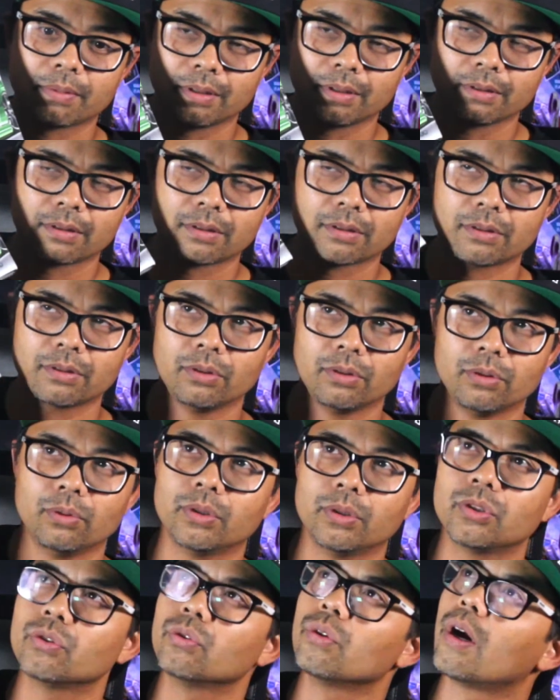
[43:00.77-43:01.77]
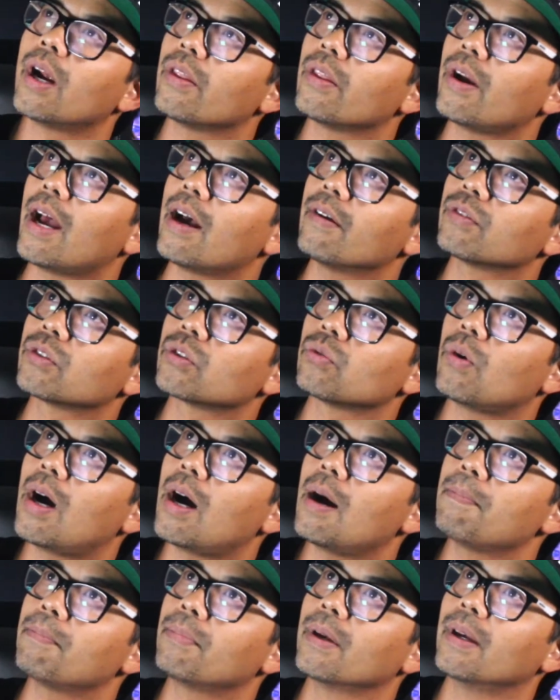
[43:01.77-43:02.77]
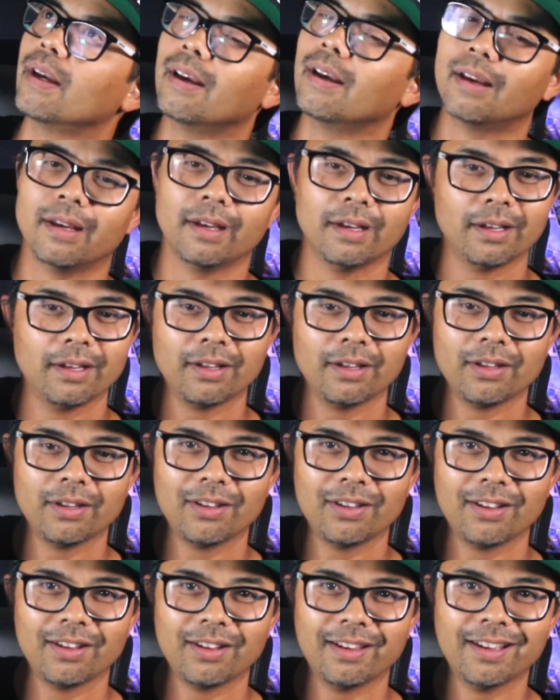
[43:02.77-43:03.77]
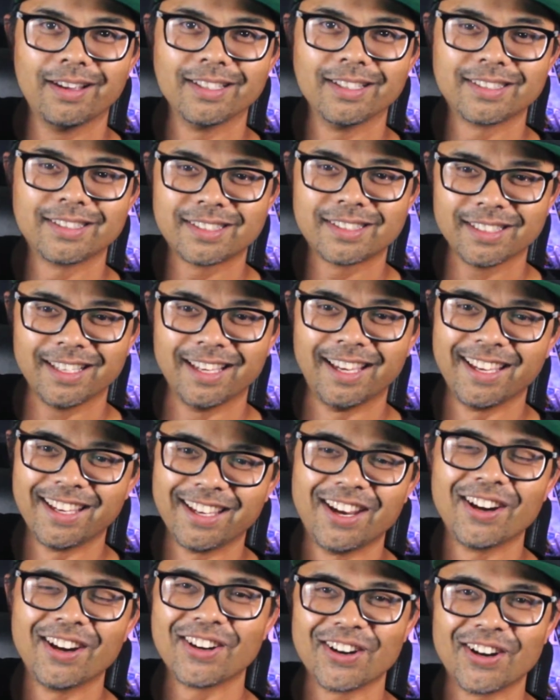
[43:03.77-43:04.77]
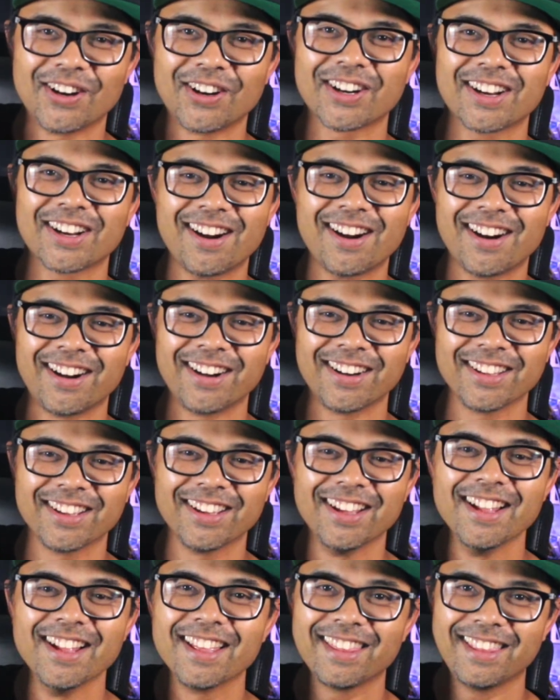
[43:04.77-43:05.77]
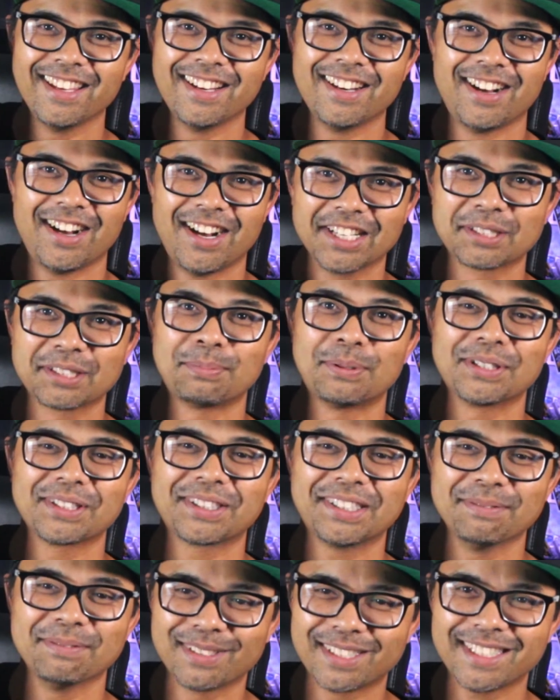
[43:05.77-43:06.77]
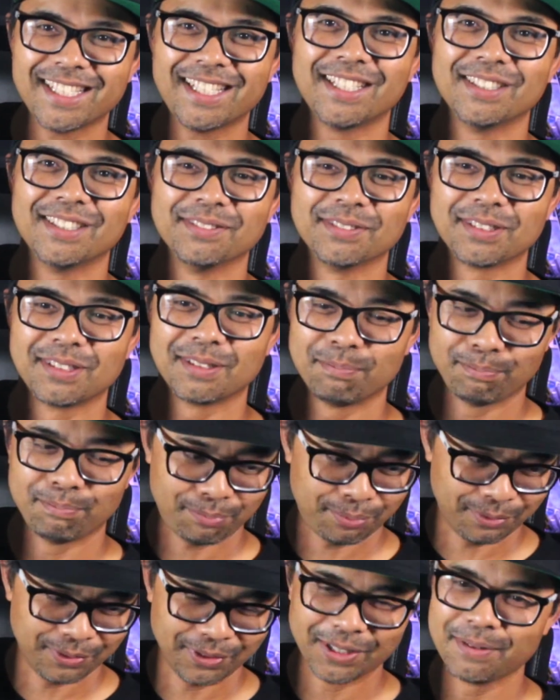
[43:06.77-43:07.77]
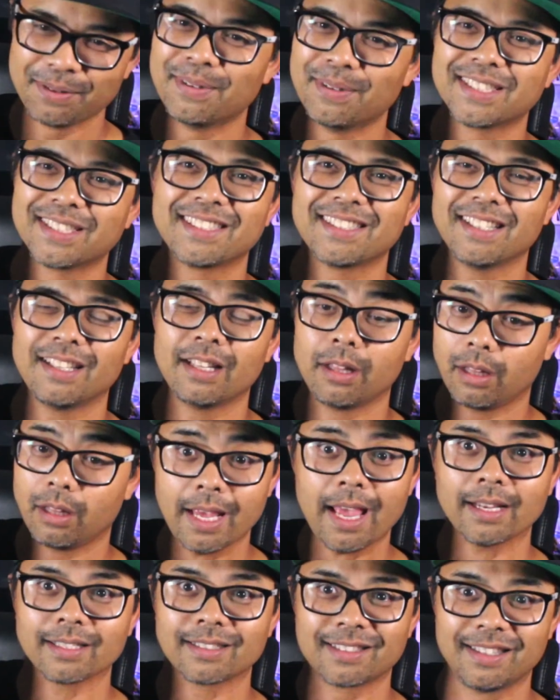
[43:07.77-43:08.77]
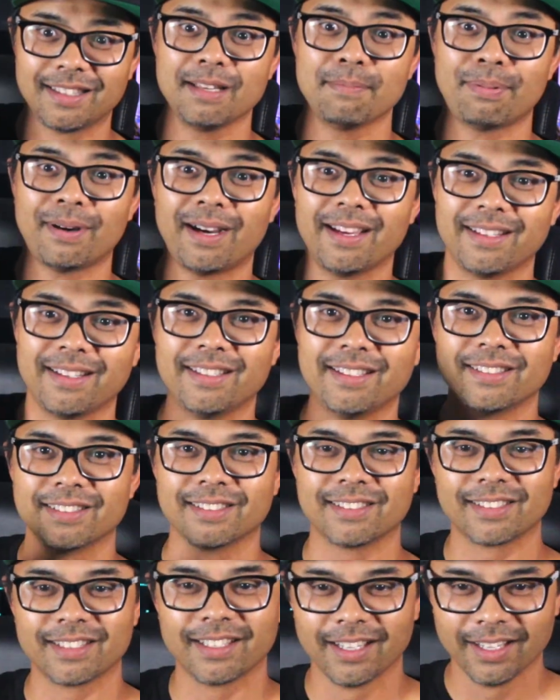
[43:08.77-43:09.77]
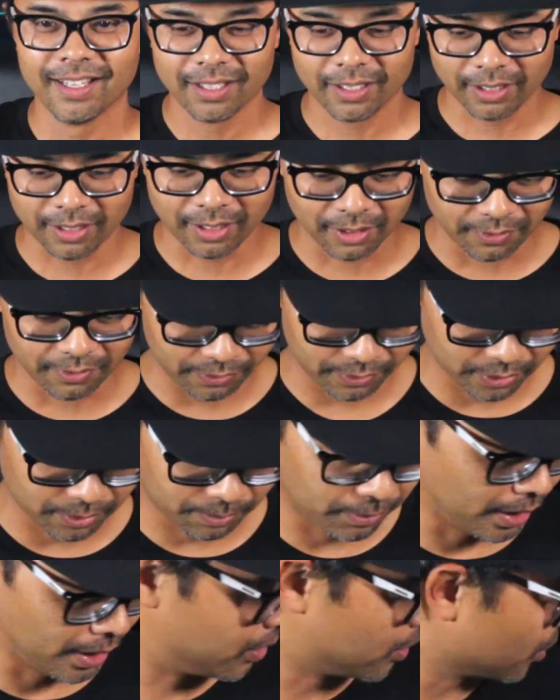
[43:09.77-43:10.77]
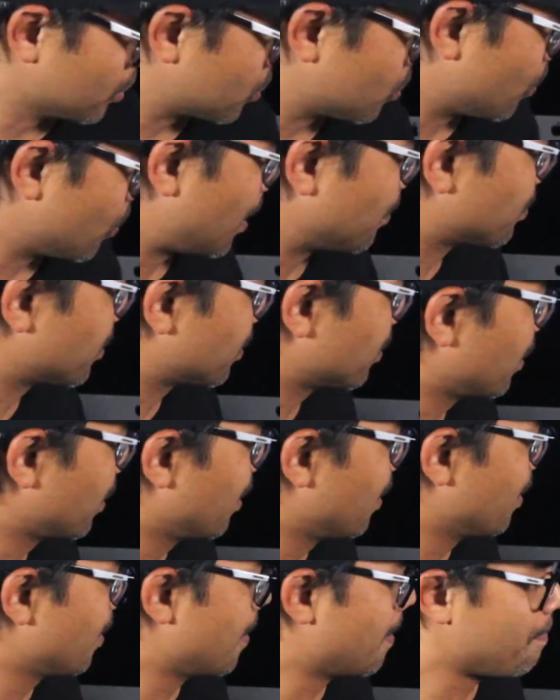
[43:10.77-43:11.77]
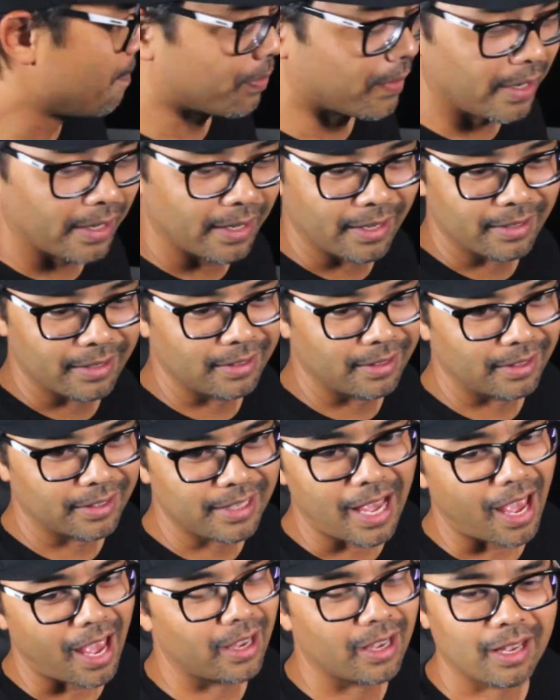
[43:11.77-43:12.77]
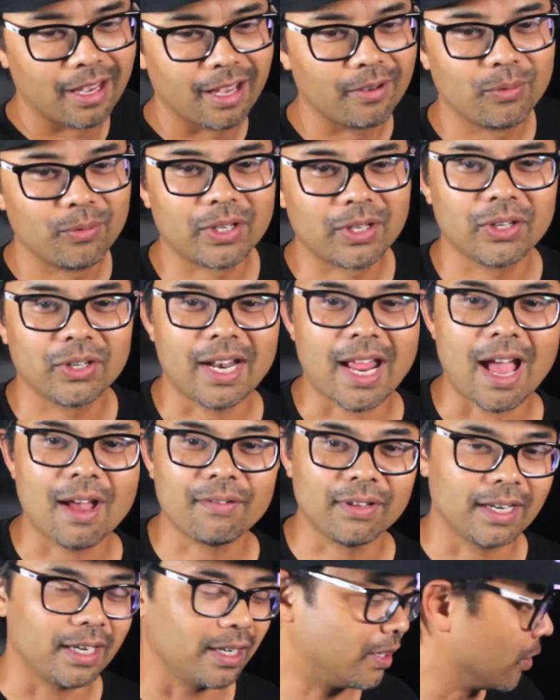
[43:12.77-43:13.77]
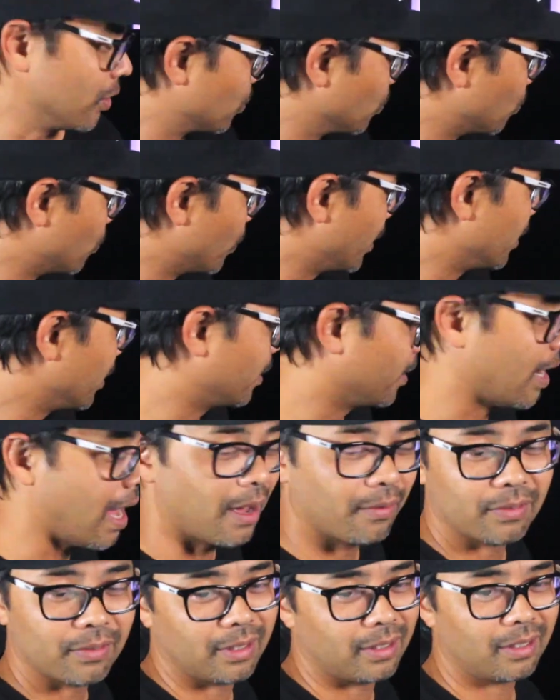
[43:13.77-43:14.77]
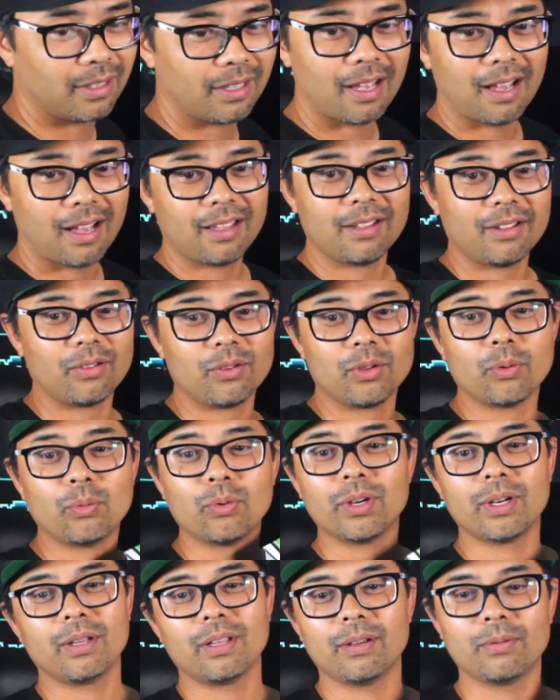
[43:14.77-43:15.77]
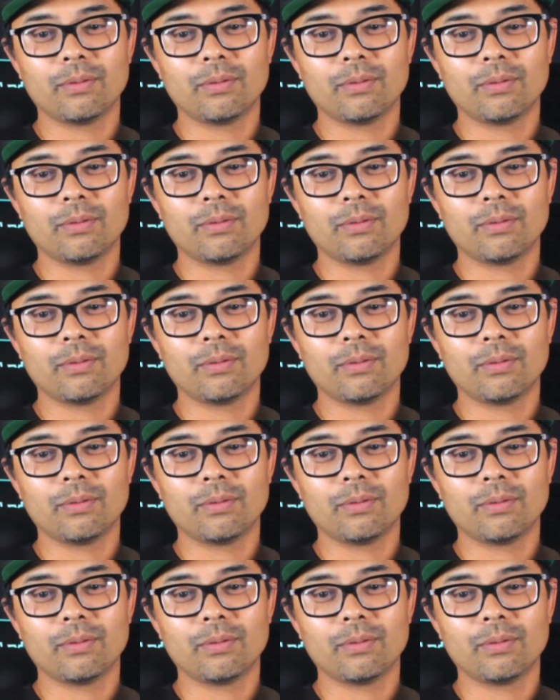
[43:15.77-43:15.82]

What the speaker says: Because who would you rather have swap your car than Hasport themselves? Pretty much, yes, the pioneers of engine swaps. And we couldn't have it any other way than having we